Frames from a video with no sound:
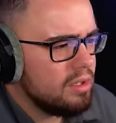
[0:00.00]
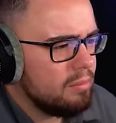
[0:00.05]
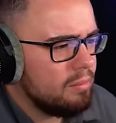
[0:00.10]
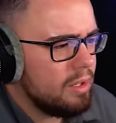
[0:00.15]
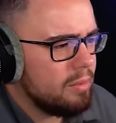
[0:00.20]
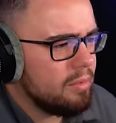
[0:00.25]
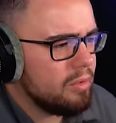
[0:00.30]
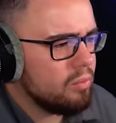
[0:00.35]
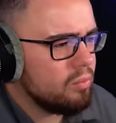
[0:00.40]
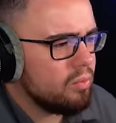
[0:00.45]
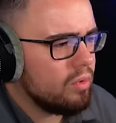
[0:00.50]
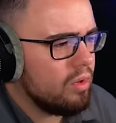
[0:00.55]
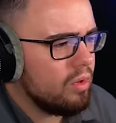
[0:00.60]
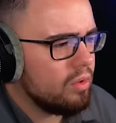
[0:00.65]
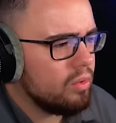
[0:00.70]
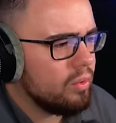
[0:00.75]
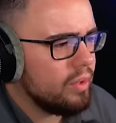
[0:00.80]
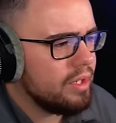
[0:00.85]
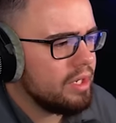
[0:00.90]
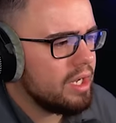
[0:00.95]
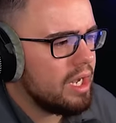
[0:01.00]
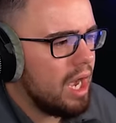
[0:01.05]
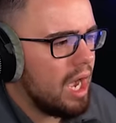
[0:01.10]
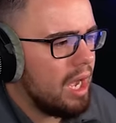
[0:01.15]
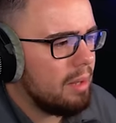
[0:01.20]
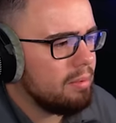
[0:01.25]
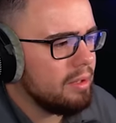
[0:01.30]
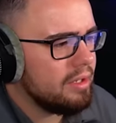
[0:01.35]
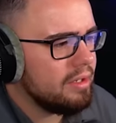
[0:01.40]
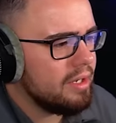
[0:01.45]
Might be wrong. Green
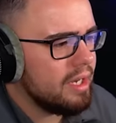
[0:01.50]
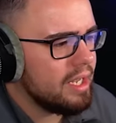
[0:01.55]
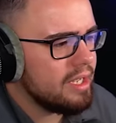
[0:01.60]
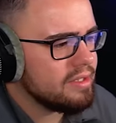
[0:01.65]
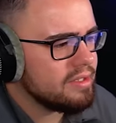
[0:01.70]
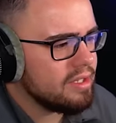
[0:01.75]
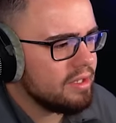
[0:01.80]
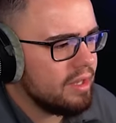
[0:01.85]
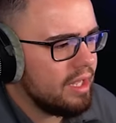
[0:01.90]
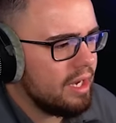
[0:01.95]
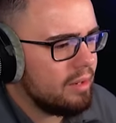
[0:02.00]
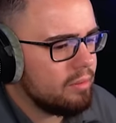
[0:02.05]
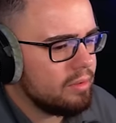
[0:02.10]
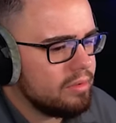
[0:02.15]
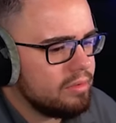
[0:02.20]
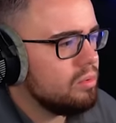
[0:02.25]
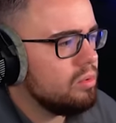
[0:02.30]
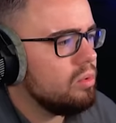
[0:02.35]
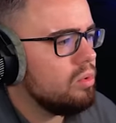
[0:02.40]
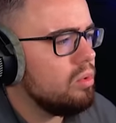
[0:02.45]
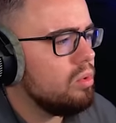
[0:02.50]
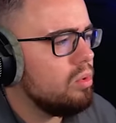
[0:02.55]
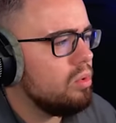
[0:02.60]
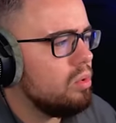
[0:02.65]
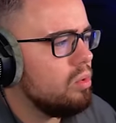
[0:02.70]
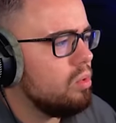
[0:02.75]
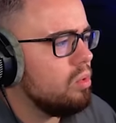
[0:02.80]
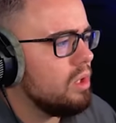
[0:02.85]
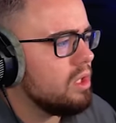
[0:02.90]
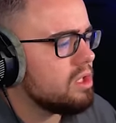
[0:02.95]
Goblin days on that one.
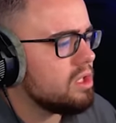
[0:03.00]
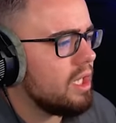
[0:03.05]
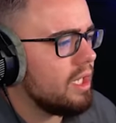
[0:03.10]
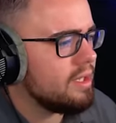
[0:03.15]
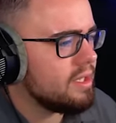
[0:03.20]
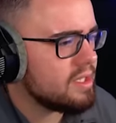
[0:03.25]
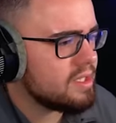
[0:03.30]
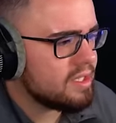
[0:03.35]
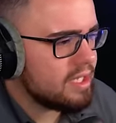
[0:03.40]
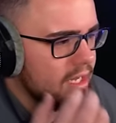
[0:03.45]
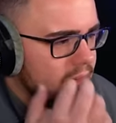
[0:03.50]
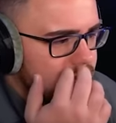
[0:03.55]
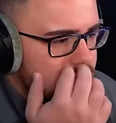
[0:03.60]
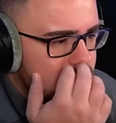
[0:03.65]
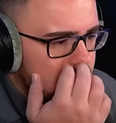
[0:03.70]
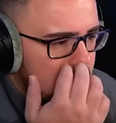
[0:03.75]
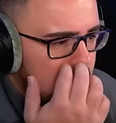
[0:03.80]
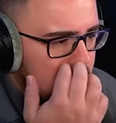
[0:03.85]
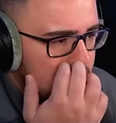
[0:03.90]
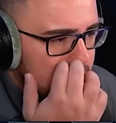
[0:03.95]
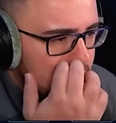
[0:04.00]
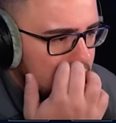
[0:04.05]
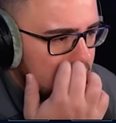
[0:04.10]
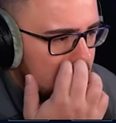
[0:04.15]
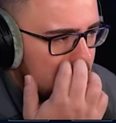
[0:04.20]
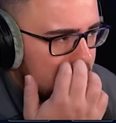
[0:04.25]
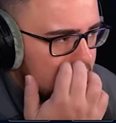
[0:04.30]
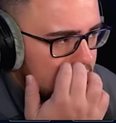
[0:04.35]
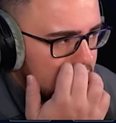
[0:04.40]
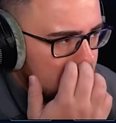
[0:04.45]
Ooh, that's like the same thing, but
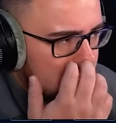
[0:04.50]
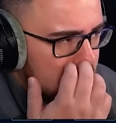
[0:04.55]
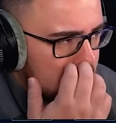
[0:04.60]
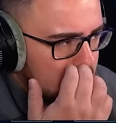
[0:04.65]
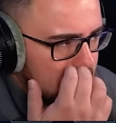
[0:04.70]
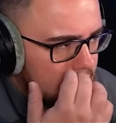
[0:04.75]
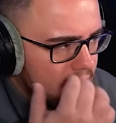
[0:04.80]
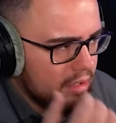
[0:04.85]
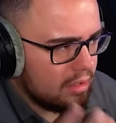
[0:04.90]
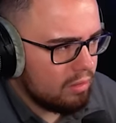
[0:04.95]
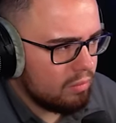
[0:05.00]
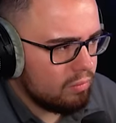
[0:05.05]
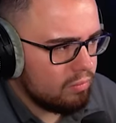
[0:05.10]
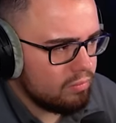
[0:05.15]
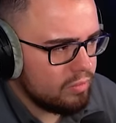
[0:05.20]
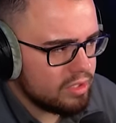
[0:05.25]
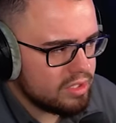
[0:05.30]
like a...